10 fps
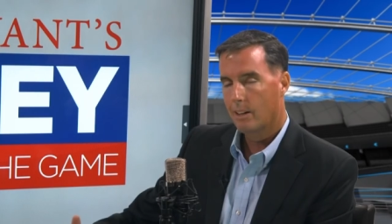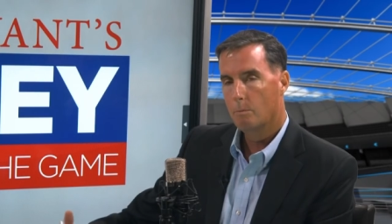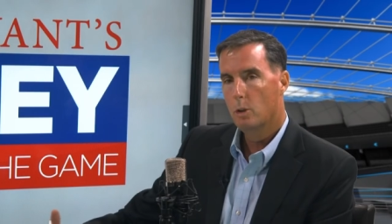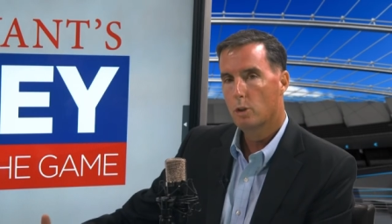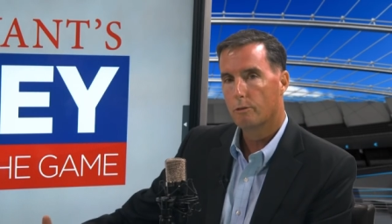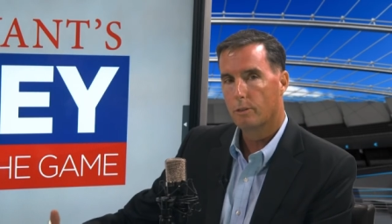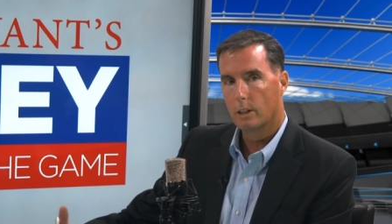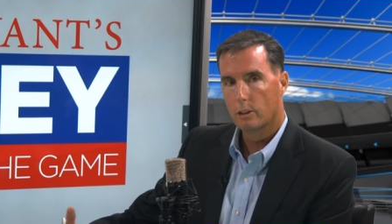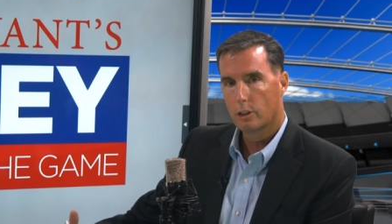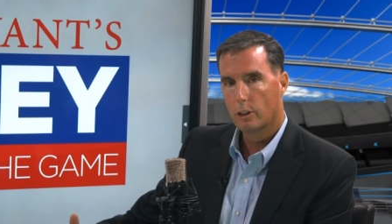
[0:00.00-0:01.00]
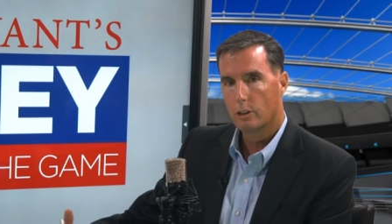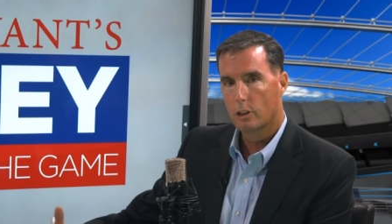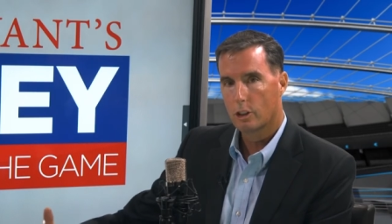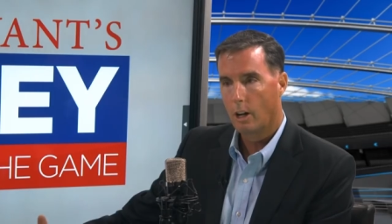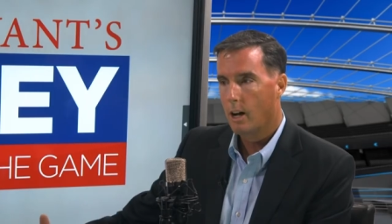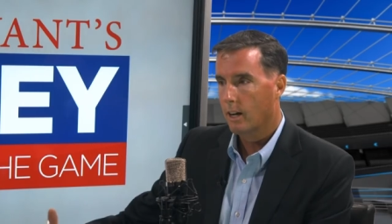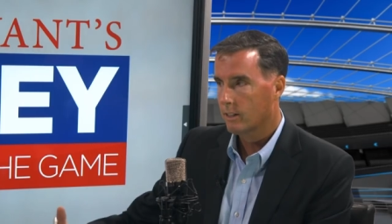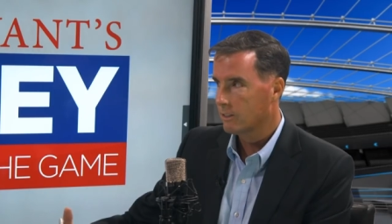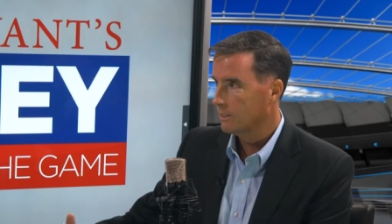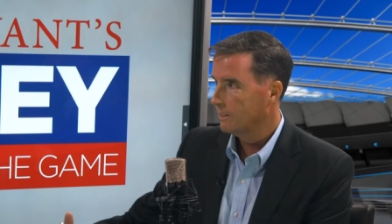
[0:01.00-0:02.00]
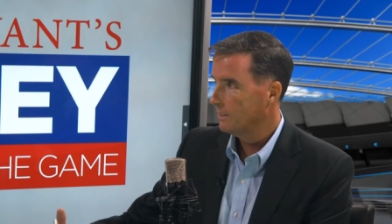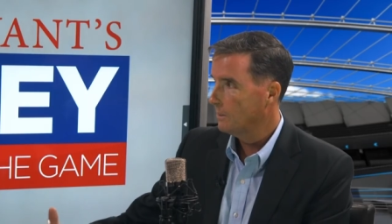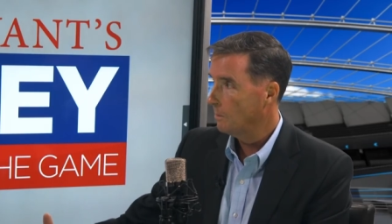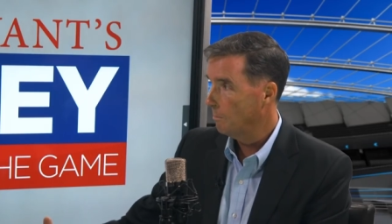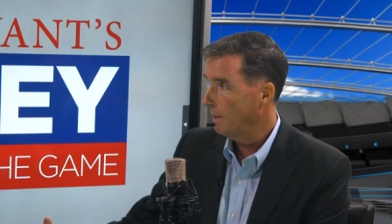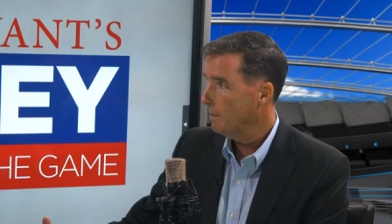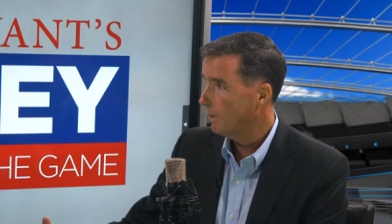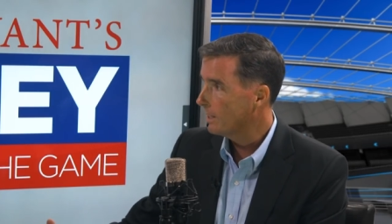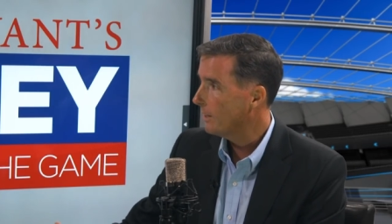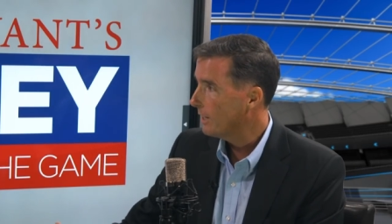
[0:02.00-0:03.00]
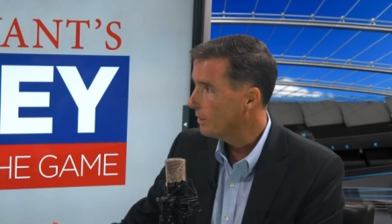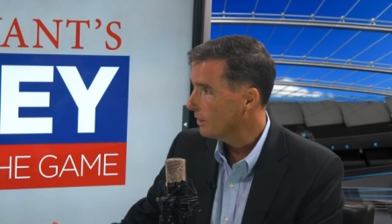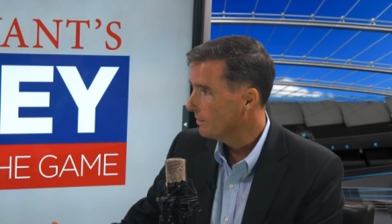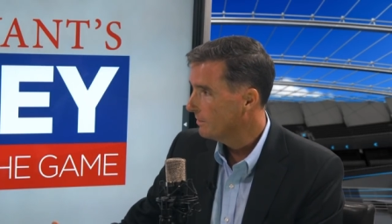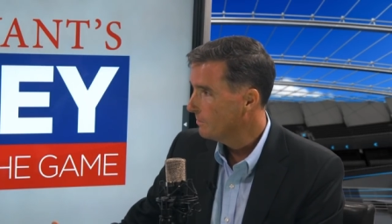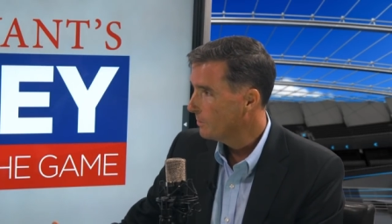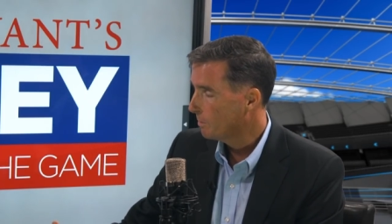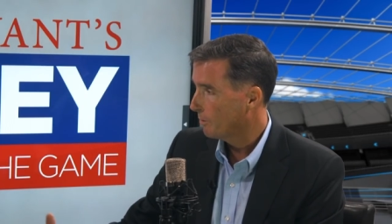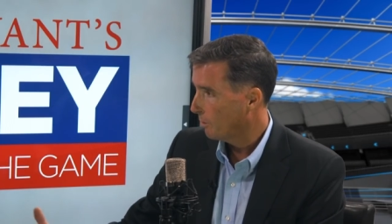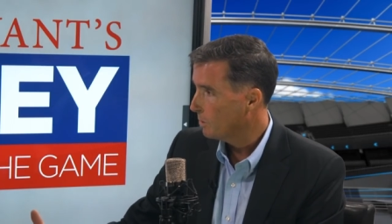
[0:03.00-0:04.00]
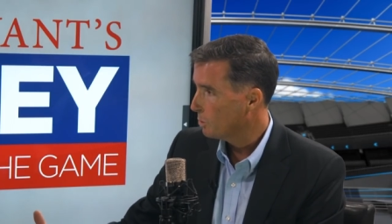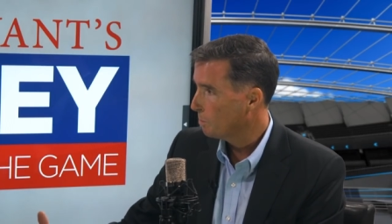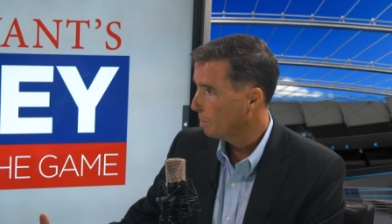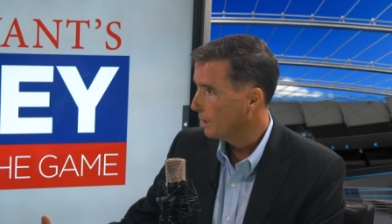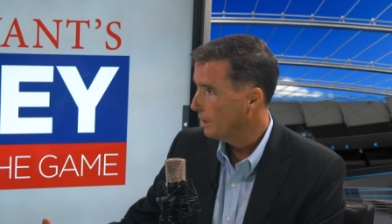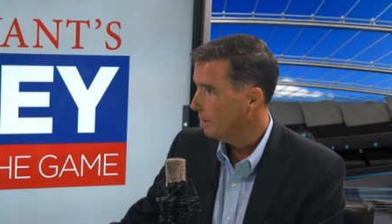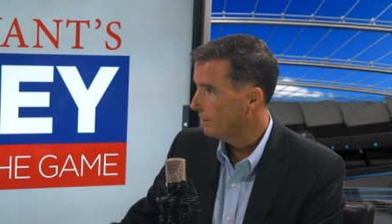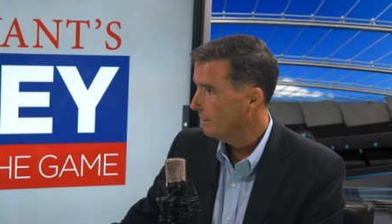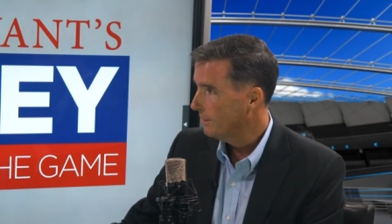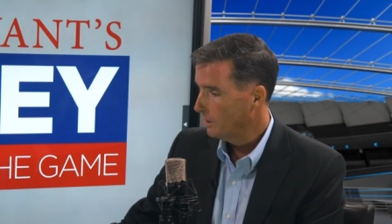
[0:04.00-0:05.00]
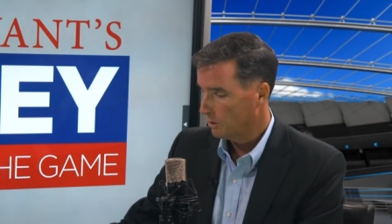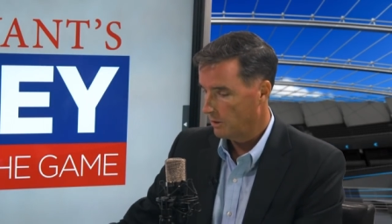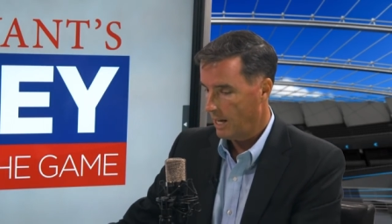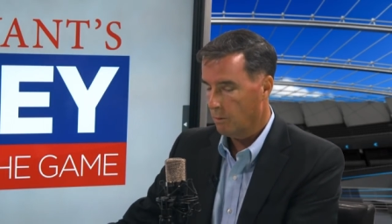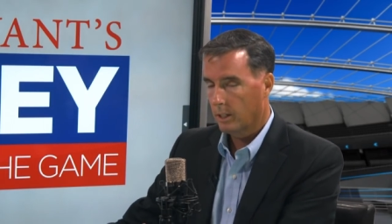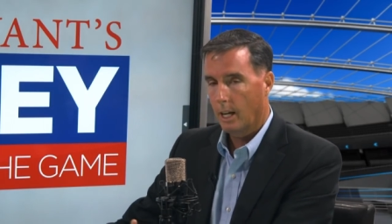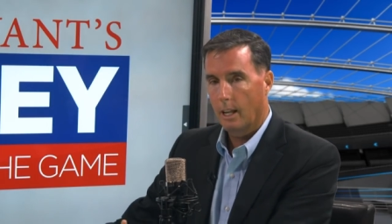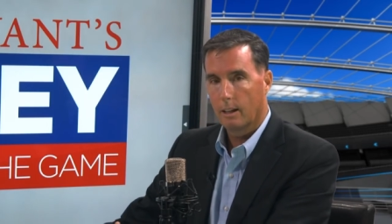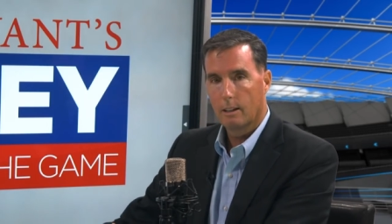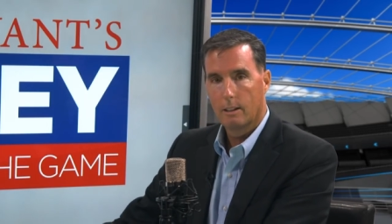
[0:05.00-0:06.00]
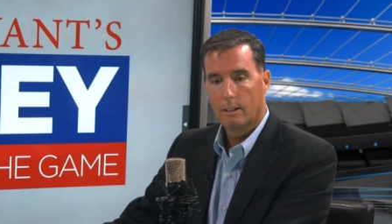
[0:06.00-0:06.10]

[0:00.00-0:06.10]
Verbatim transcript: of that mutual fund, certain stocks made money that year. Mm-hmm. The performance was pretty good. So now we're getting